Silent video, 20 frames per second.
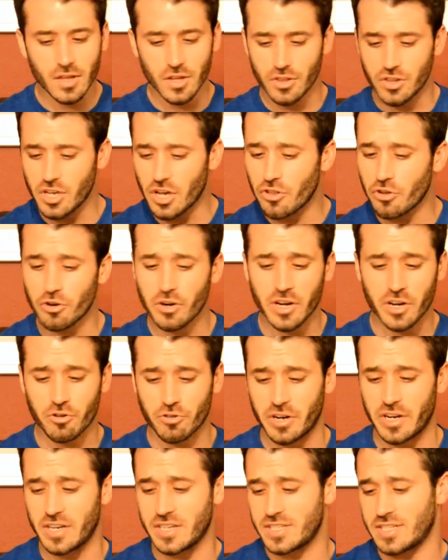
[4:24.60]
The other
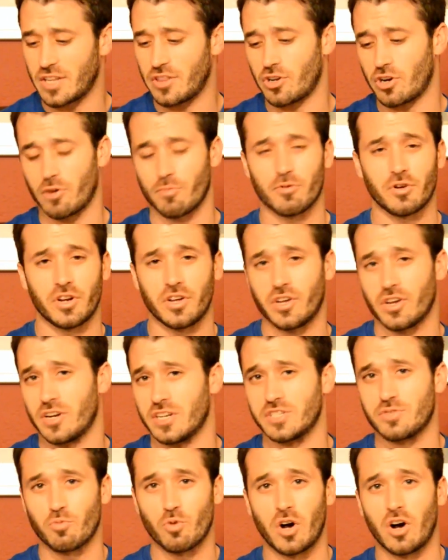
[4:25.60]
ingredients in there are pretty good
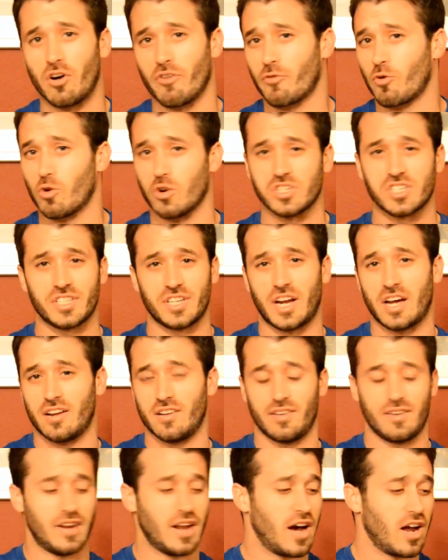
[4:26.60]
as well. Of course,
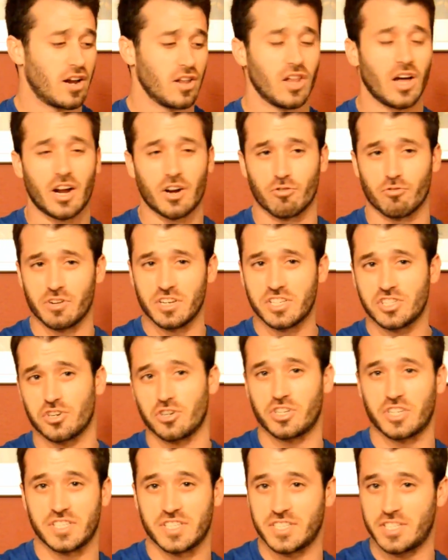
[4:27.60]
not a lot of
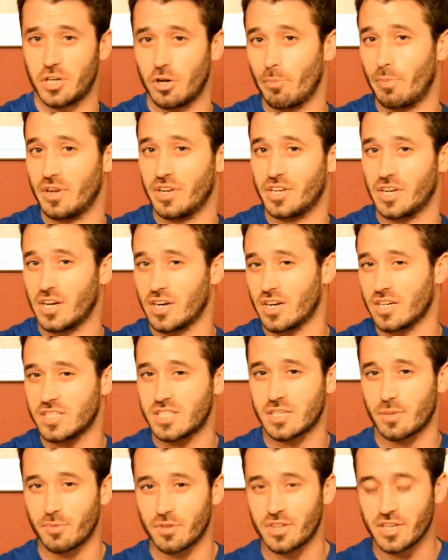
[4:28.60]
research has still been done on
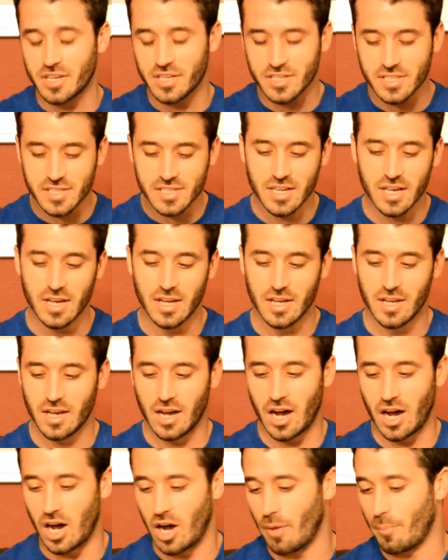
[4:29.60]
some of these.
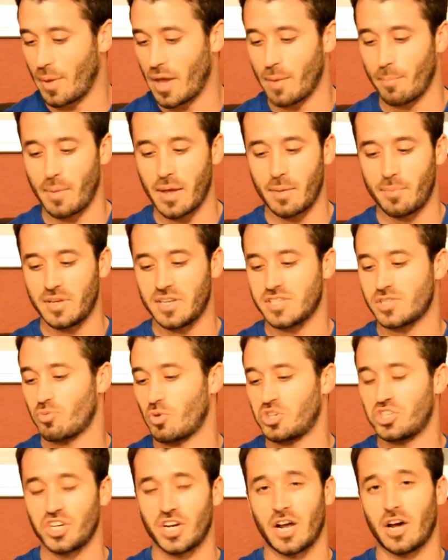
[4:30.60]
And maybe
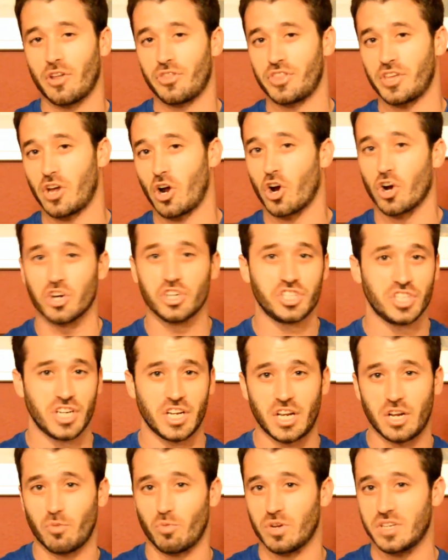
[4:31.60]
switching out the
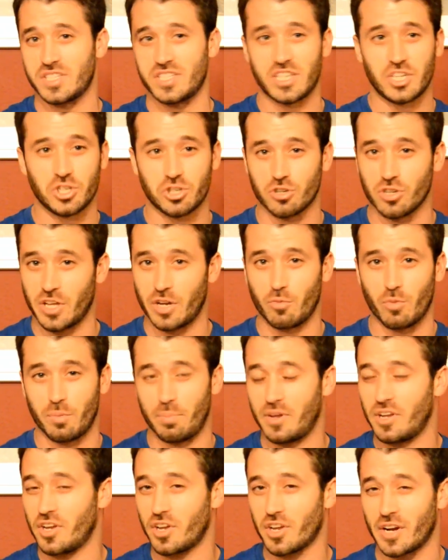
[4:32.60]
arginine with citrulline would
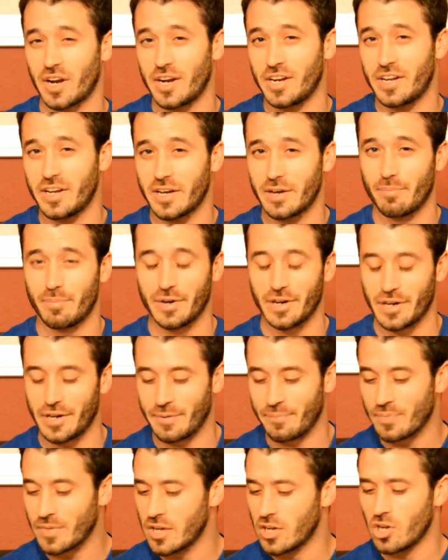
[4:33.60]
be a good idea.
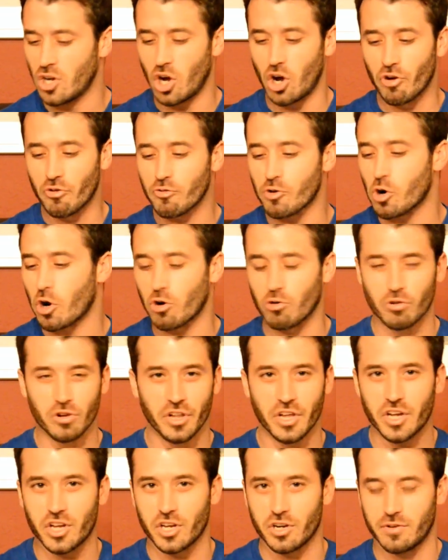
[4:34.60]
But overall,
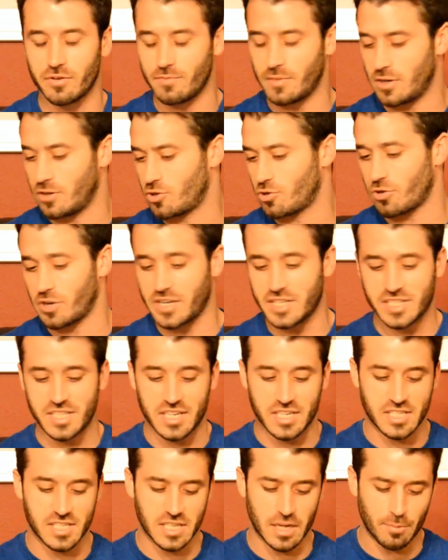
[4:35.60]
really good
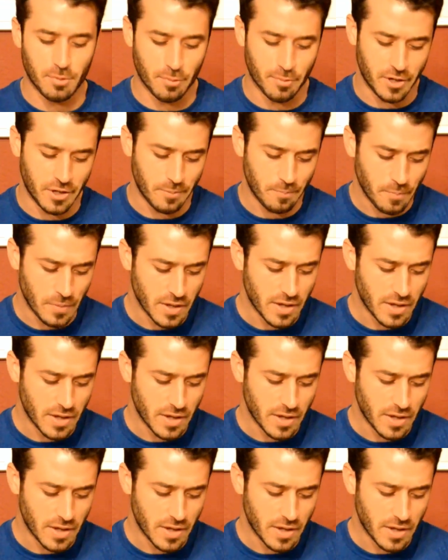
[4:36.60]
creatine supplement.